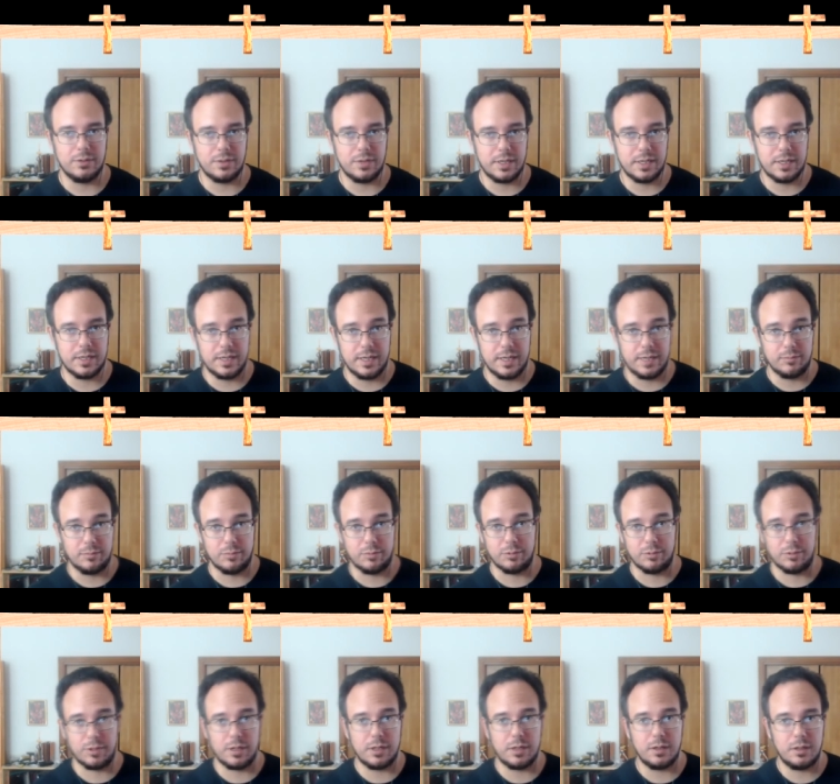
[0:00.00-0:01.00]
They can name
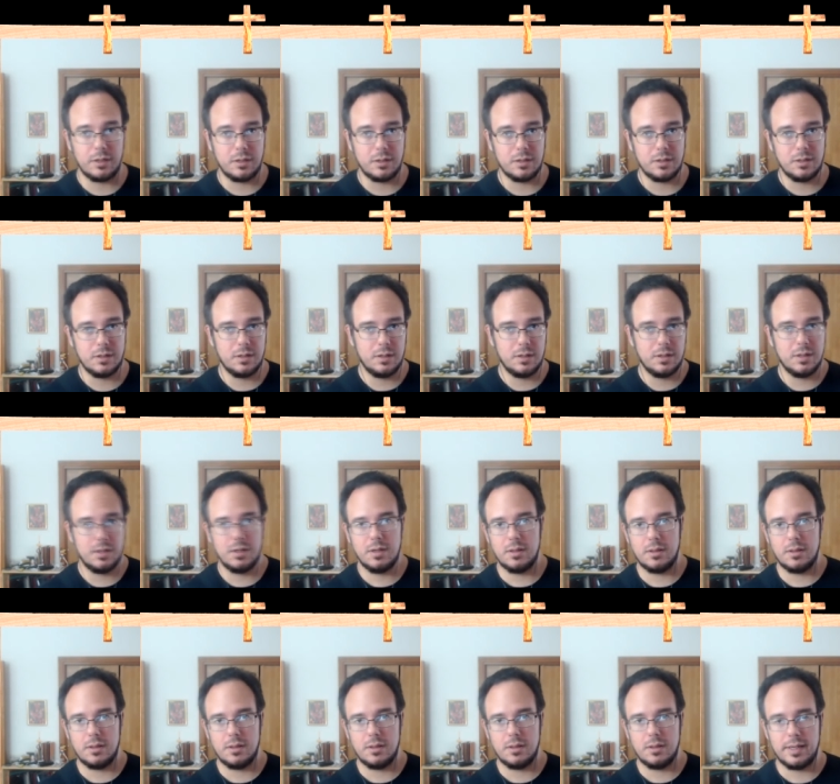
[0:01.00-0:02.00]
Britain.
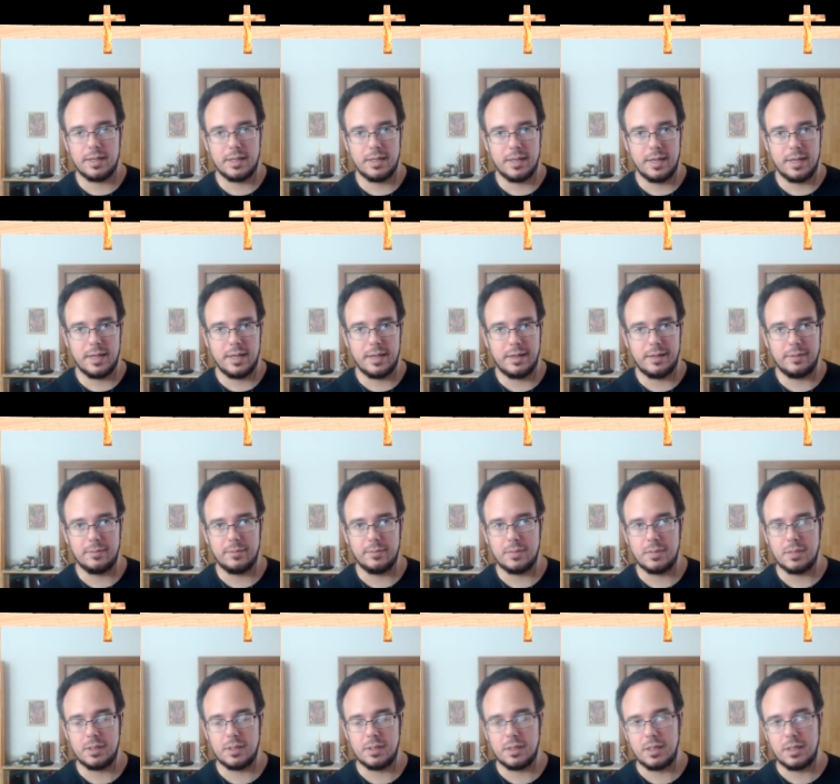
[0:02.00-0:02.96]
They can name